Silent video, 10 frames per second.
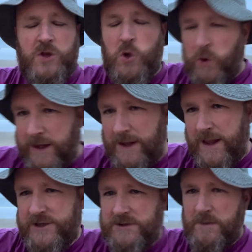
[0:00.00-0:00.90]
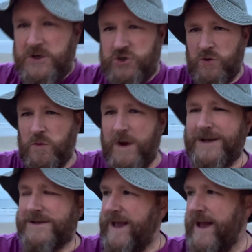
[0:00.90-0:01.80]
calling an election make sure. When
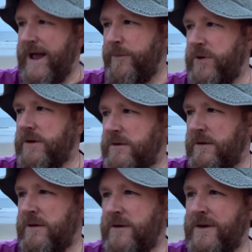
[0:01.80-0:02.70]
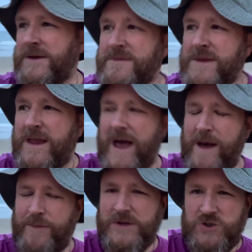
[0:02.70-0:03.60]
does that happen? It
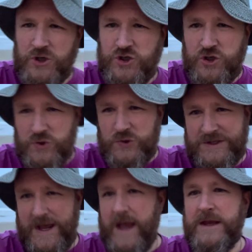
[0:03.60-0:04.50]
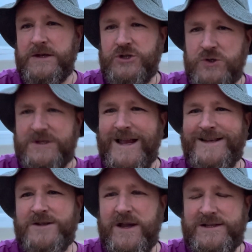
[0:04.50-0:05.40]
happens on a Tuesday.
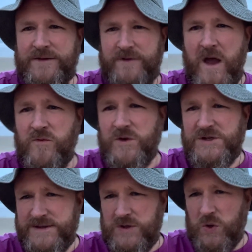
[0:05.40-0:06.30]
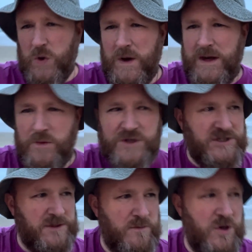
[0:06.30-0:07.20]
Tuesday's 95, which is the Queen, which
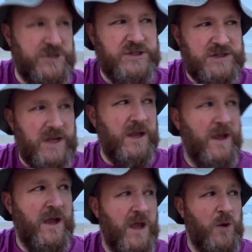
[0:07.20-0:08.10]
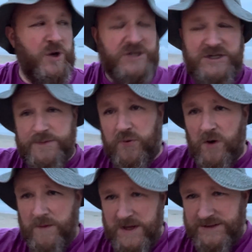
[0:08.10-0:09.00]
is emergency, which is
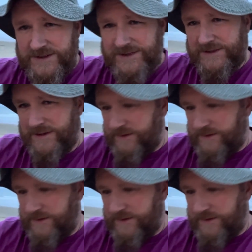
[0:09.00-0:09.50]
promise.